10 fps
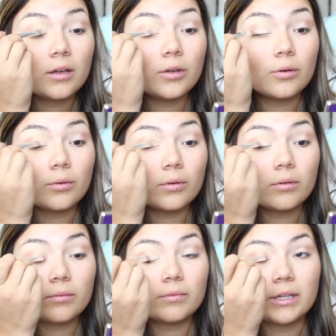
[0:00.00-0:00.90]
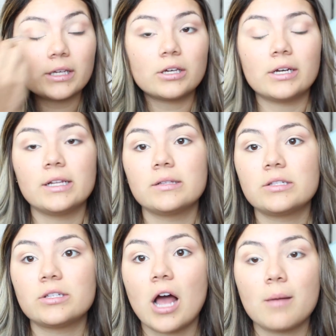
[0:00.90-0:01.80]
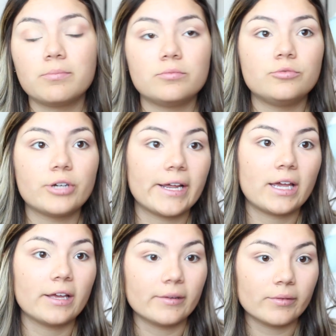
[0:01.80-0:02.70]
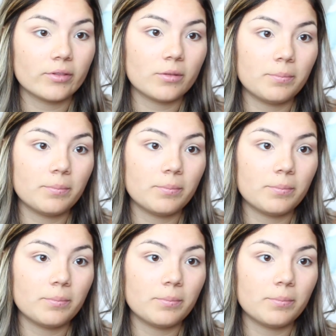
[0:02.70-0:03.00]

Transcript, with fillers: who really couldn't stop drinking the